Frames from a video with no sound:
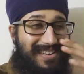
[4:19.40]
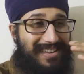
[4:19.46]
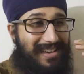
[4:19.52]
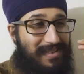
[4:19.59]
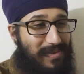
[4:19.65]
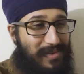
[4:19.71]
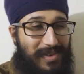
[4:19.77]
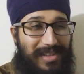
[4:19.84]

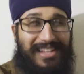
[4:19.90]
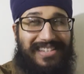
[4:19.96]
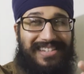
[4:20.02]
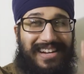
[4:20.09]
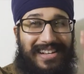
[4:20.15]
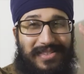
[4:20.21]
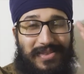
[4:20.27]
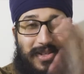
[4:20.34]
Gonna be really
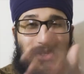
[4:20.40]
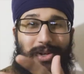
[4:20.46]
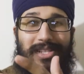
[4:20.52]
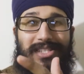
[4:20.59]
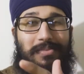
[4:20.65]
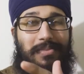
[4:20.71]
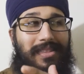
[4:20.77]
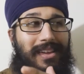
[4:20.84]
exciting, so enjoy
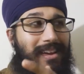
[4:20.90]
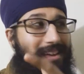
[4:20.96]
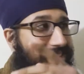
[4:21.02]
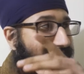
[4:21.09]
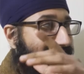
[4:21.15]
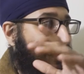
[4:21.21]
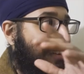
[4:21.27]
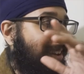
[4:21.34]
some of that, and
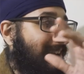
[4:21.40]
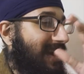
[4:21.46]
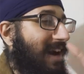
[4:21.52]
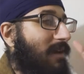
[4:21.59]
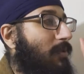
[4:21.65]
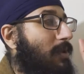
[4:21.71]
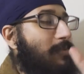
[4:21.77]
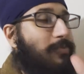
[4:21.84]
then
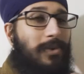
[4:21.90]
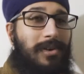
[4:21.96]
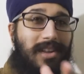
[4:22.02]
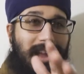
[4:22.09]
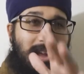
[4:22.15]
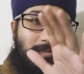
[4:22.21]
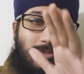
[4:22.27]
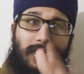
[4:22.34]
I'll probably put
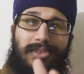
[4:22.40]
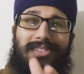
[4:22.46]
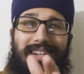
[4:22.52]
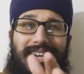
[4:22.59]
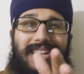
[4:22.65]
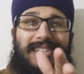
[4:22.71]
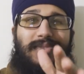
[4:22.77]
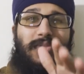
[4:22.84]
a
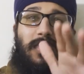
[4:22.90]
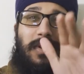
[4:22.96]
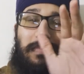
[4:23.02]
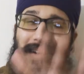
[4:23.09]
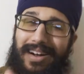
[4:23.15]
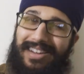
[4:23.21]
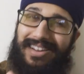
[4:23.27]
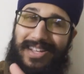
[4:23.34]
montage for a
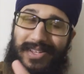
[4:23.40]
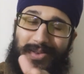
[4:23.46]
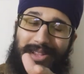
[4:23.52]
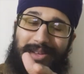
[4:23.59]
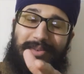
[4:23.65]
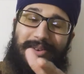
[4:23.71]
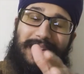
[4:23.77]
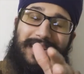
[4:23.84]
party is all
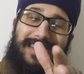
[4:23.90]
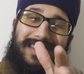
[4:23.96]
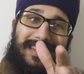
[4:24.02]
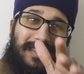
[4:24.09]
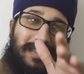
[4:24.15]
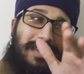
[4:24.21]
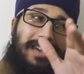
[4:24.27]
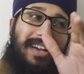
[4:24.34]
I'm going
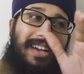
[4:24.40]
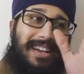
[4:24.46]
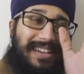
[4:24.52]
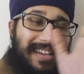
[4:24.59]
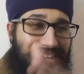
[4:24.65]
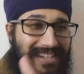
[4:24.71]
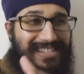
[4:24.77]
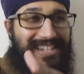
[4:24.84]
to
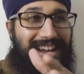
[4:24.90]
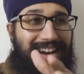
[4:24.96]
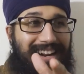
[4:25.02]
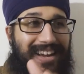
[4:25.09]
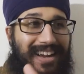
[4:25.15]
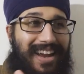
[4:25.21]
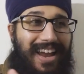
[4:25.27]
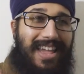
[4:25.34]
next
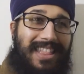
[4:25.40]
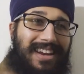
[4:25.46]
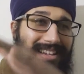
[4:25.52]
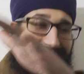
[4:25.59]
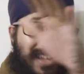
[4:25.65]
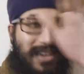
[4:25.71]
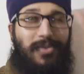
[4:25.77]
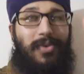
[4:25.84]
Saturday, and then I
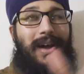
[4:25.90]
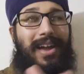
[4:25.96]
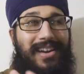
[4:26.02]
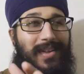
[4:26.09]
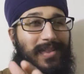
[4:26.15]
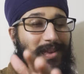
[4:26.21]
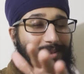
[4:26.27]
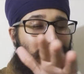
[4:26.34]
think we'll end
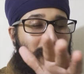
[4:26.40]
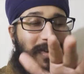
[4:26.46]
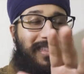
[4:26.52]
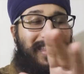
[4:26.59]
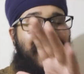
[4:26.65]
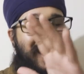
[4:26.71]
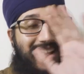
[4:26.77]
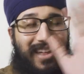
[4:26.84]
up the vlog
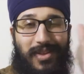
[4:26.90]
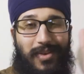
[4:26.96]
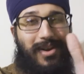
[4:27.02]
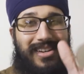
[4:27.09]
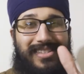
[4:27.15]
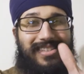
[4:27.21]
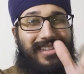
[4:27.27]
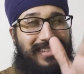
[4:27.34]
there,
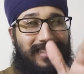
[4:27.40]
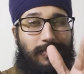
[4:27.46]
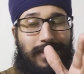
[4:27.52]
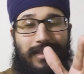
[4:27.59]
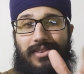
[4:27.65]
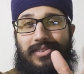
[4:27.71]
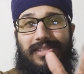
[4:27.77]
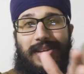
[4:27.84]
otherwise unless
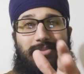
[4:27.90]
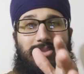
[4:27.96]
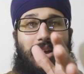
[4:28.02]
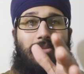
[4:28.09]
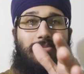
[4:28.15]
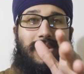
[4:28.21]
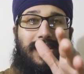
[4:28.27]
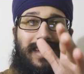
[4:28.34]
something else comes
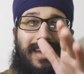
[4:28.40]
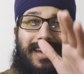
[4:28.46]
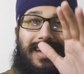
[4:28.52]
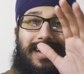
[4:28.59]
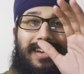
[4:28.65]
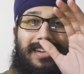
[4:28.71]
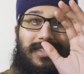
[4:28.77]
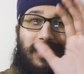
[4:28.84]
out. But yeah,
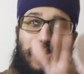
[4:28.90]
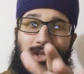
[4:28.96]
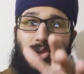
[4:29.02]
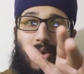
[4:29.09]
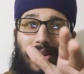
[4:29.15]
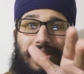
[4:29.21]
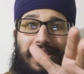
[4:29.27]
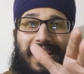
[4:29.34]
so
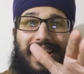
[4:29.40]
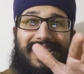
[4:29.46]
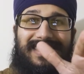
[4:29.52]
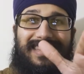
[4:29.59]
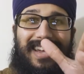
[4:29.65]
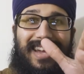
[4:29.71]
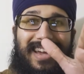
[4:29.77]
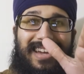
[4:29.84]
enjoy
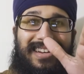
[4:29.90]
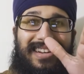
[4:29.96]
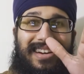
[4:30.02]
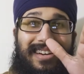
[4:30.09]
that, and